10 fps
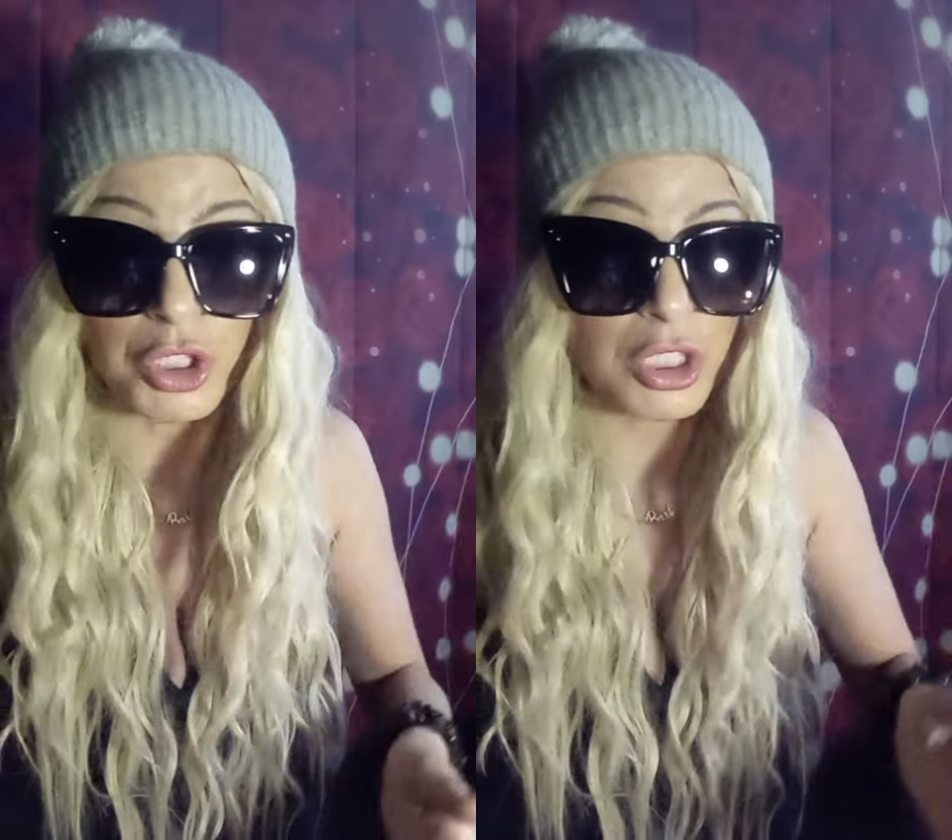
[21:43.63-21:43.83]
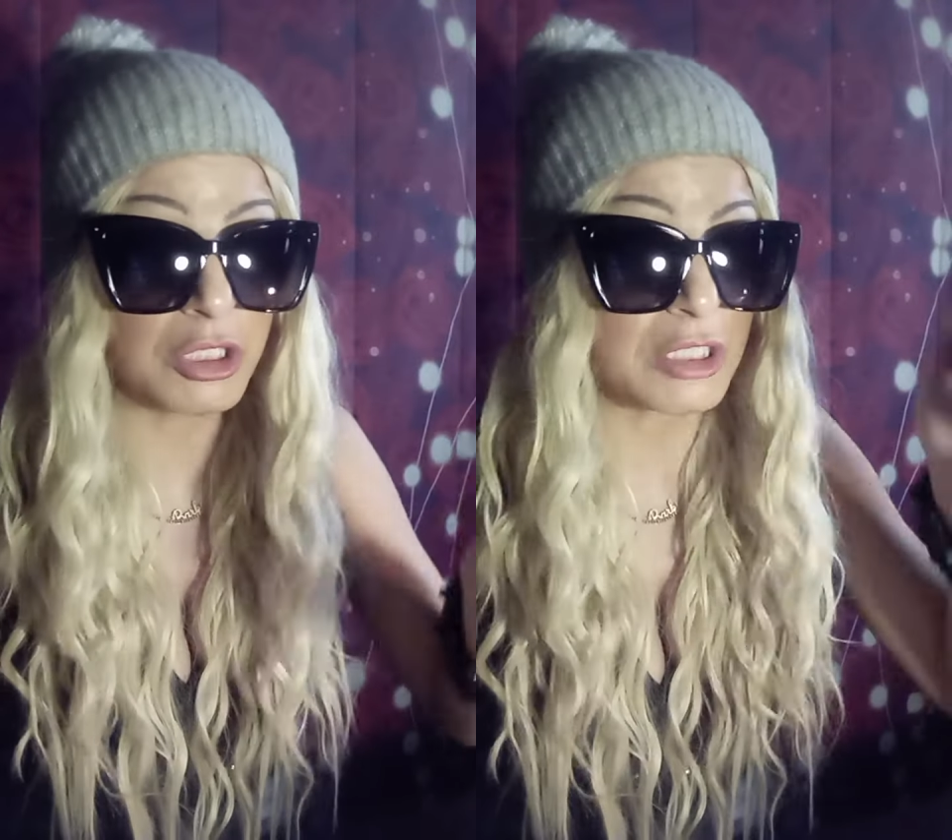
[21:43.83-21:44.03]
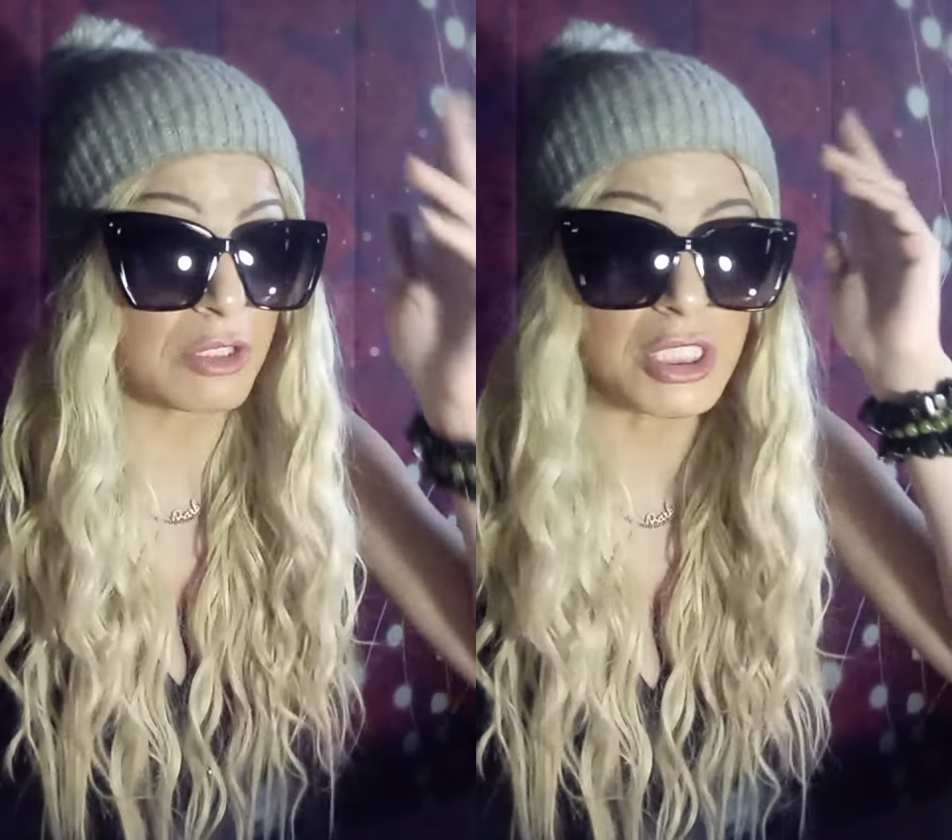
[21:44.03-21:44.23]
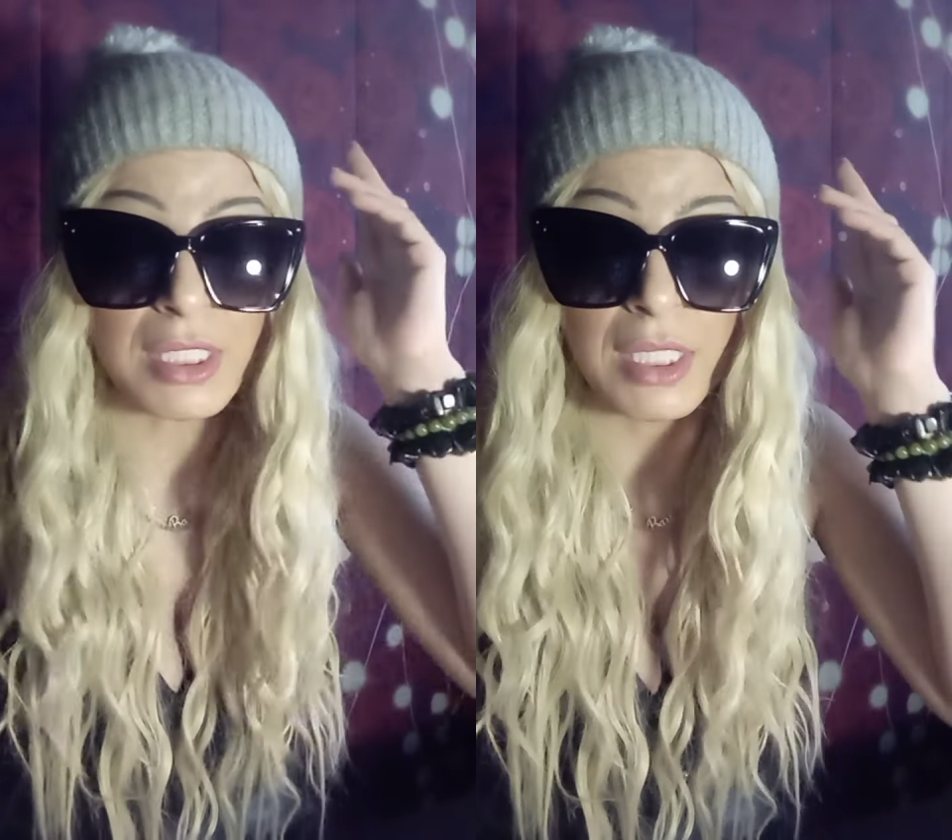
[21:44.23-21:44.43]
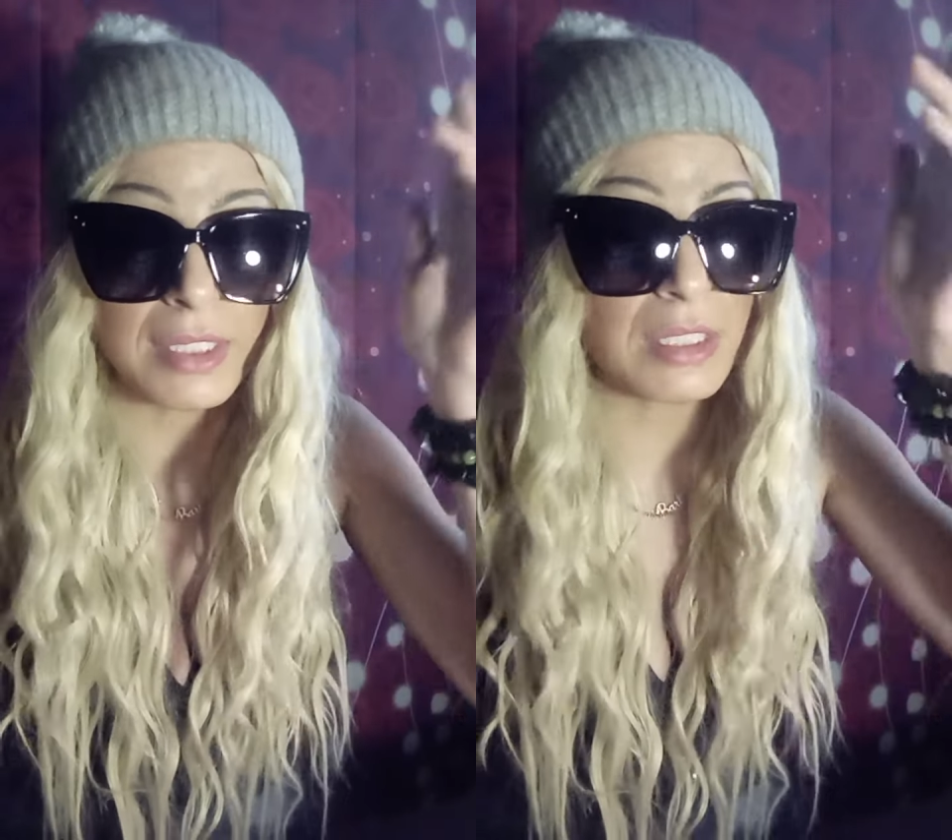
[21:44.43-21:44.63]
You could just just
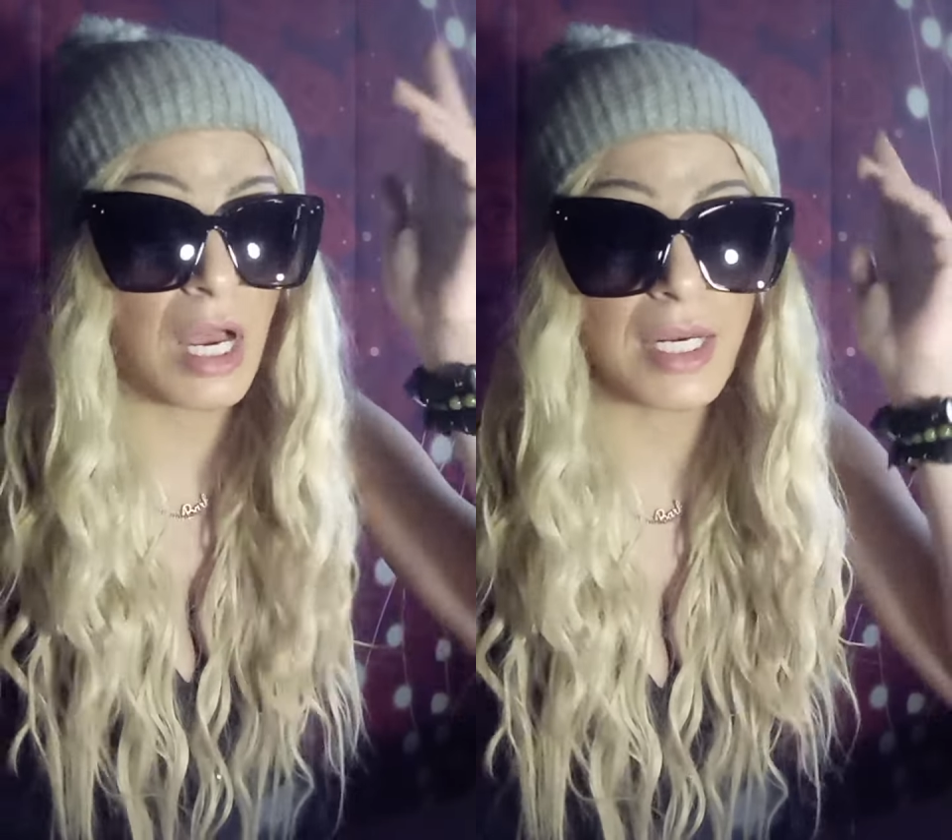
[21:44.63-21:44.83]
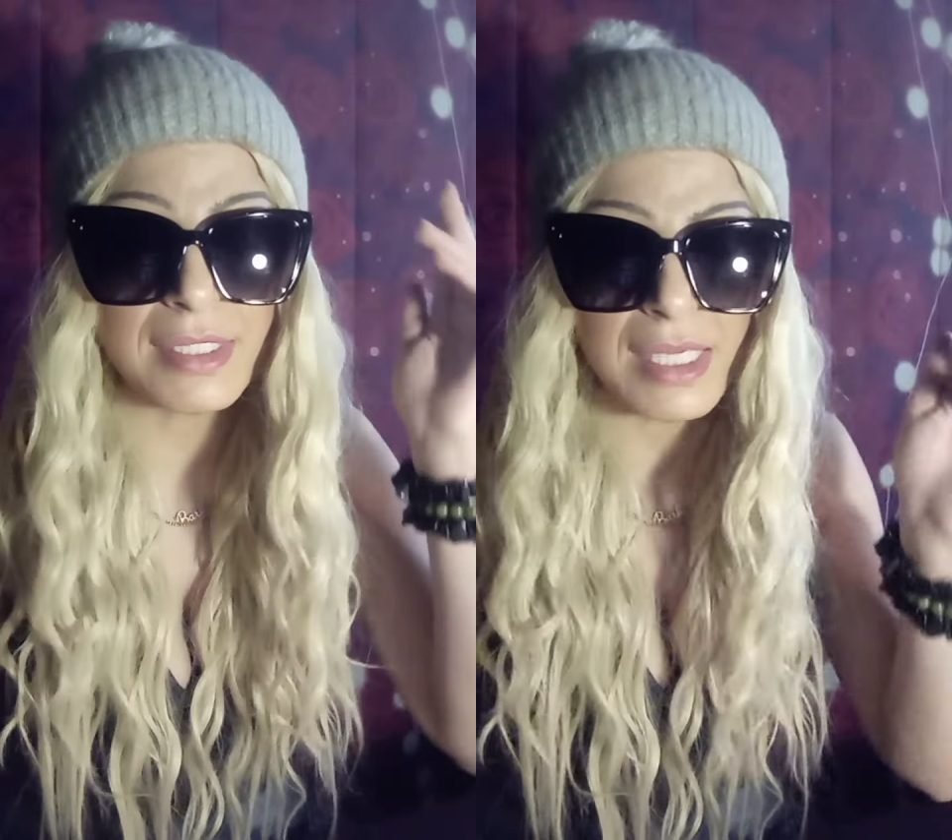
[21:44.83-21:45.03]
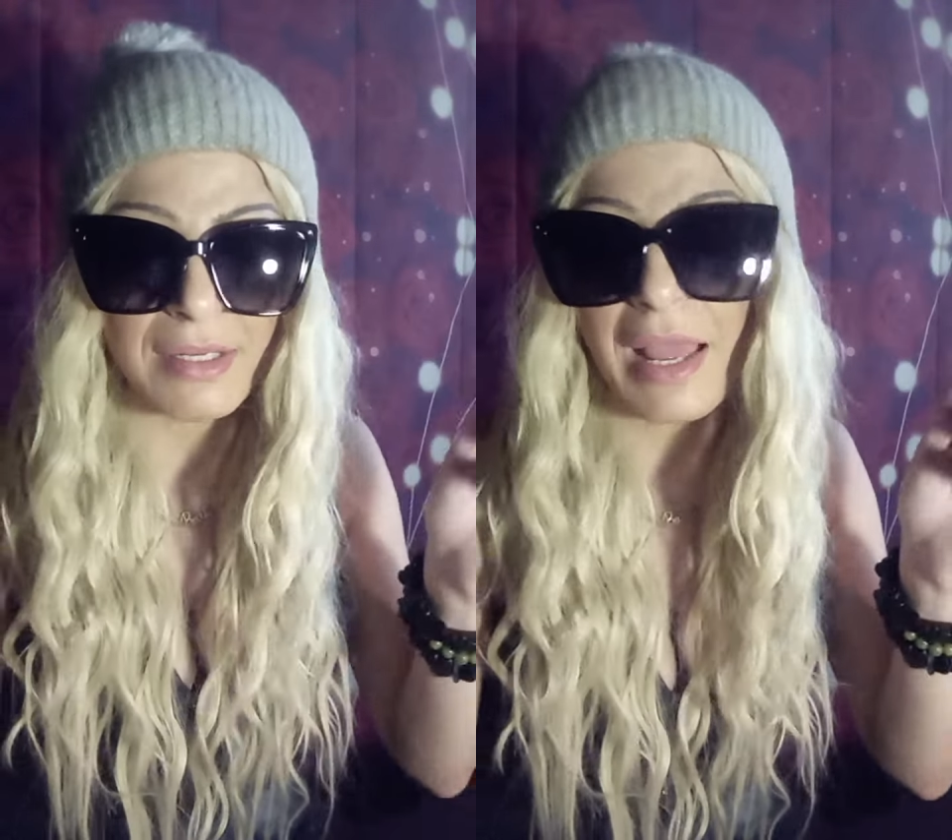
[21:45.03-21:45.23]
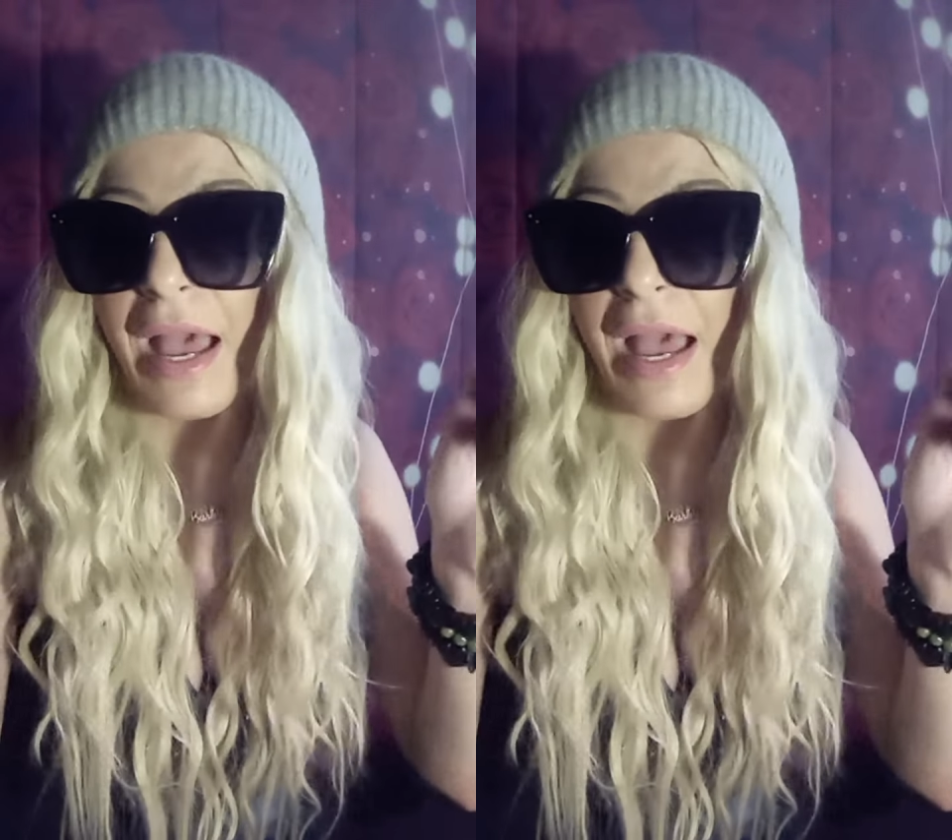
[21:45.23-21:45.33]
clicked on and said,